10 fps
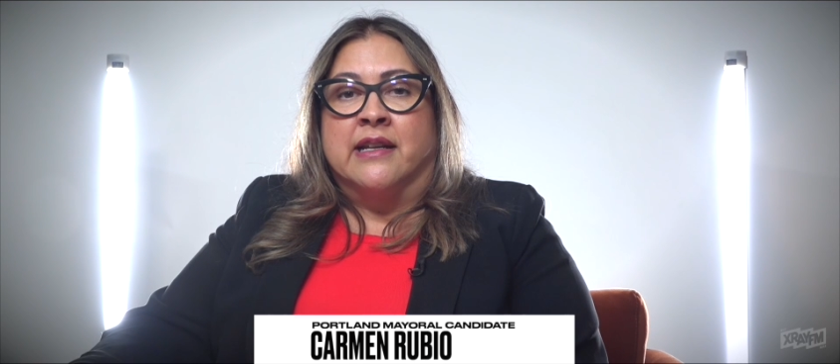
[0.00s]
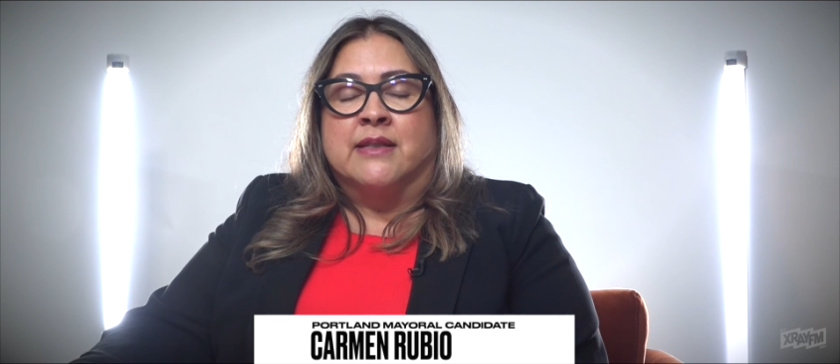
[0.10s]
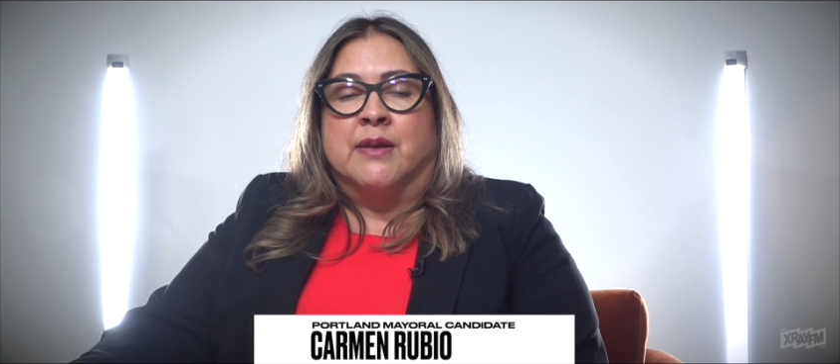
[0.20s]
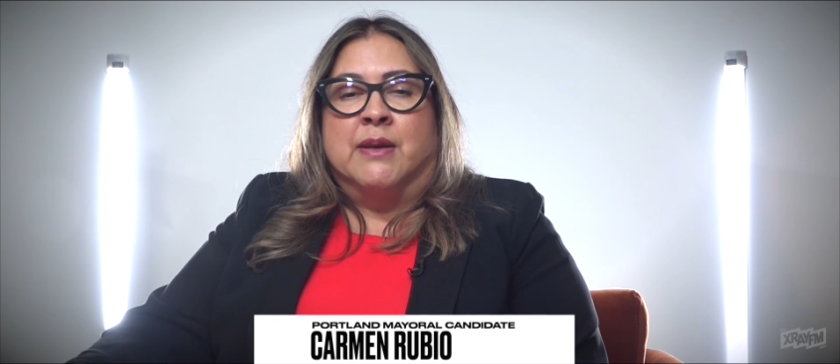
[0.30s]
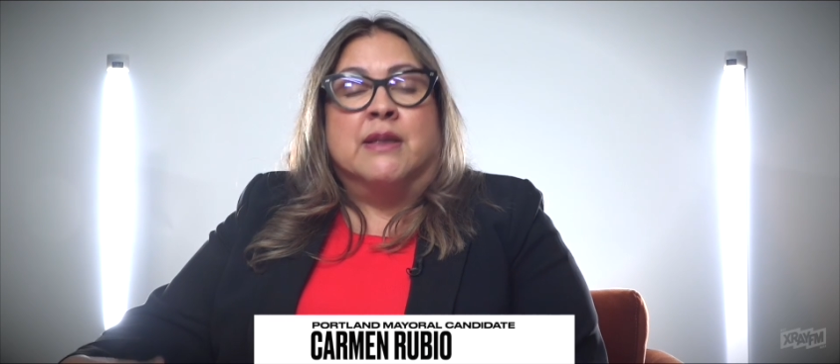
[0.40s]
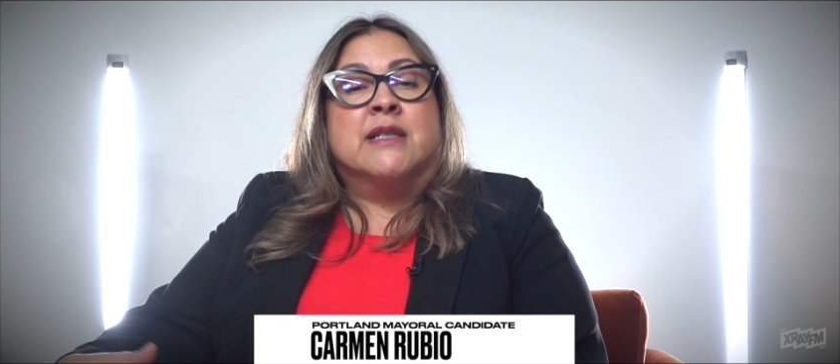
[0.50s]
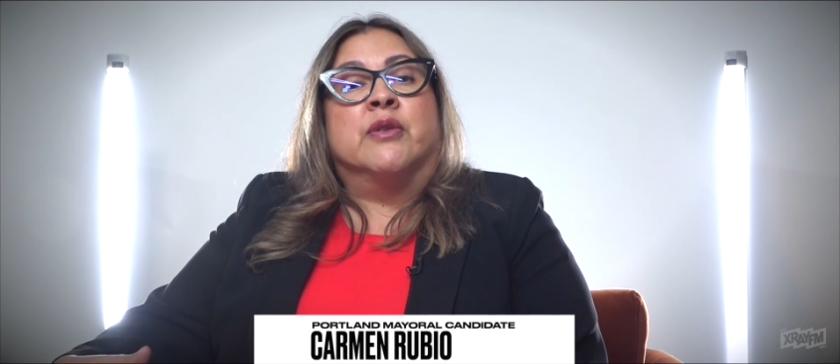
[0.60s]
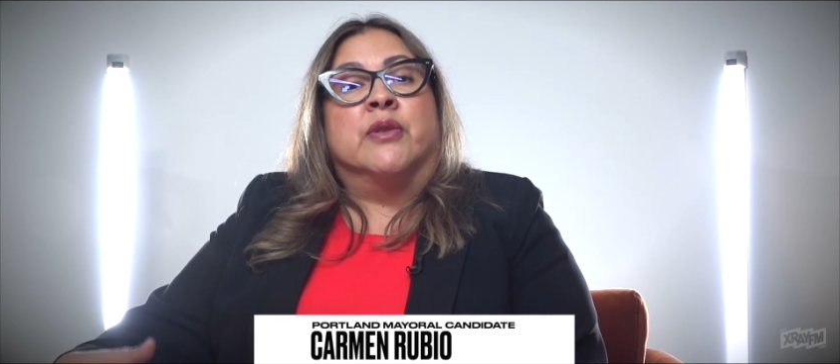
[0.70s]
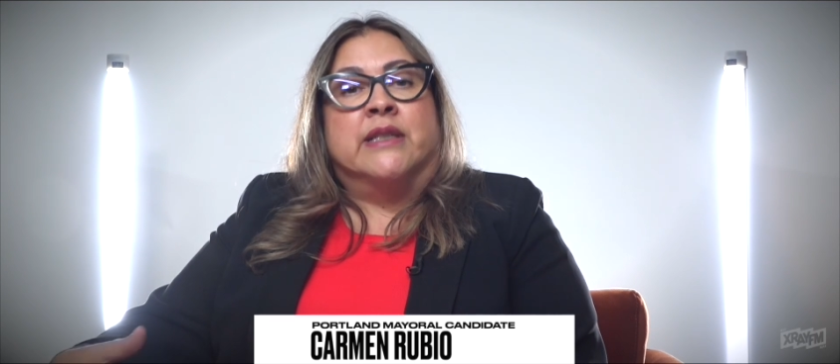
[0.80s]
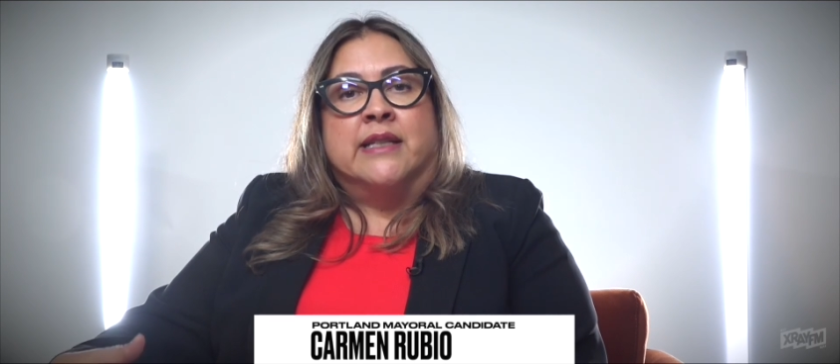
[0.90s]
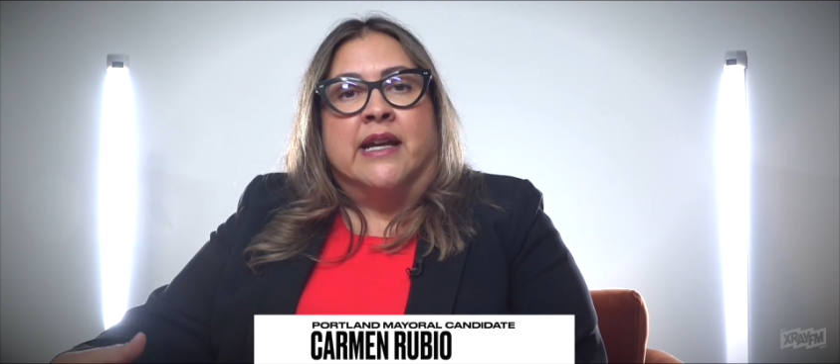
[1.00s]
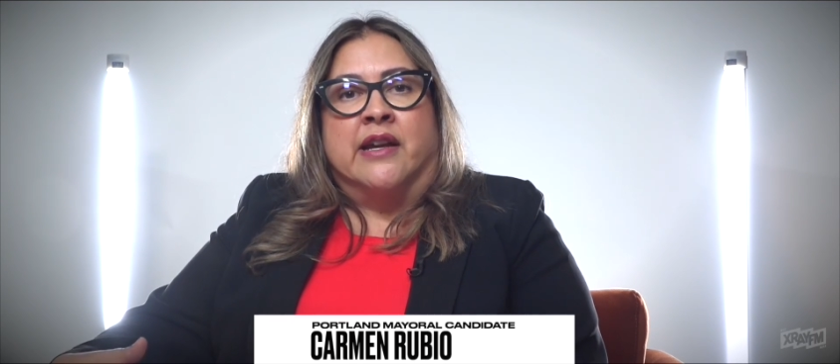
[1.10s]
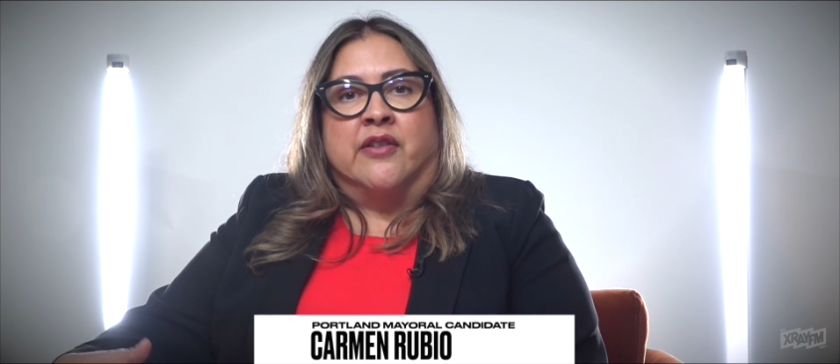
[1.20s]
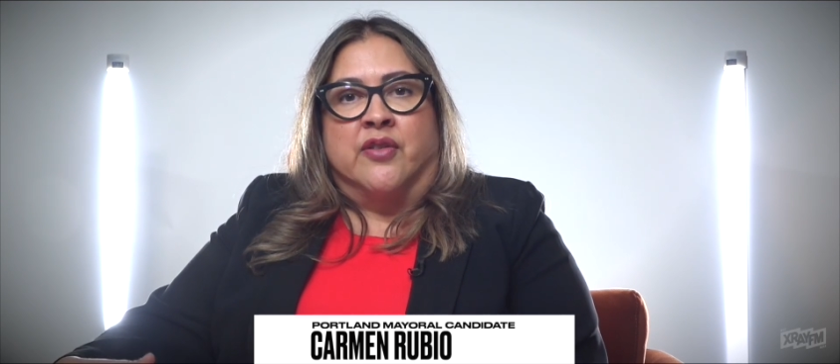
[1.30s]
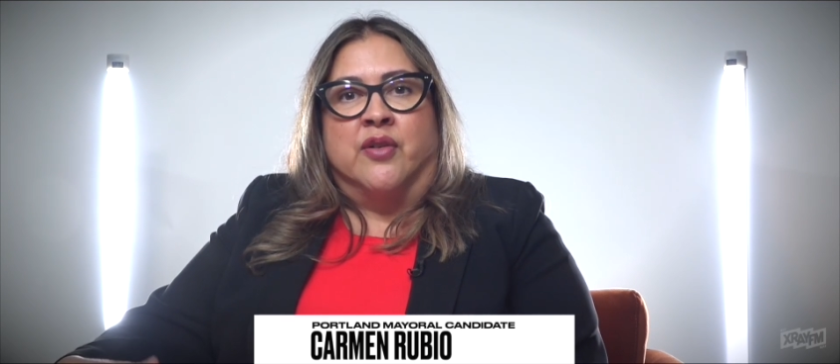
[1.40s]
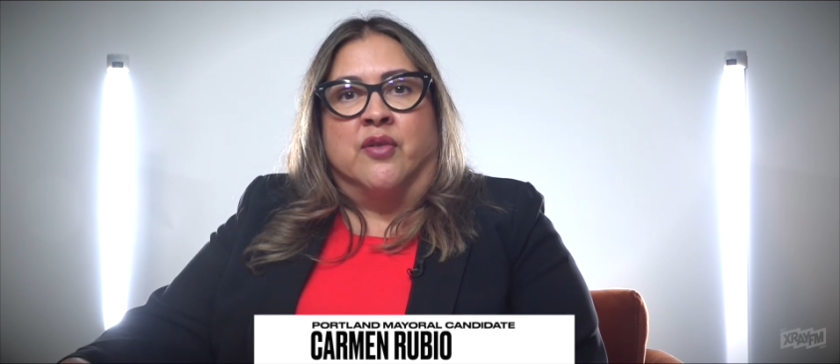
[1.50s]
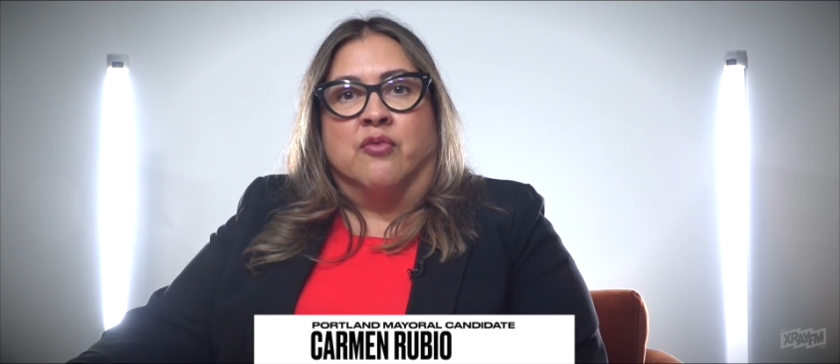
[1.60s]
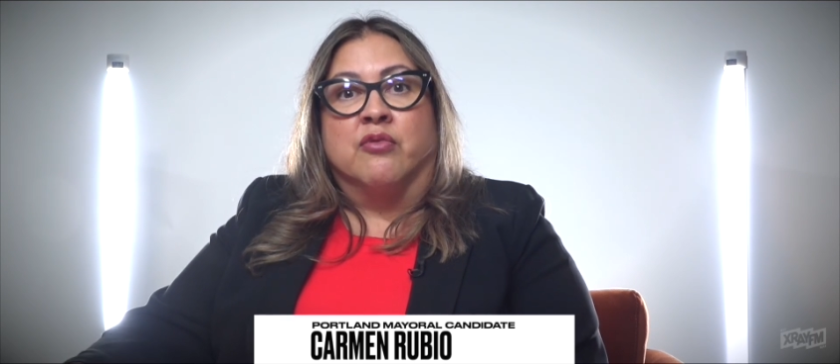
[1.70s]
and it's going to take, though,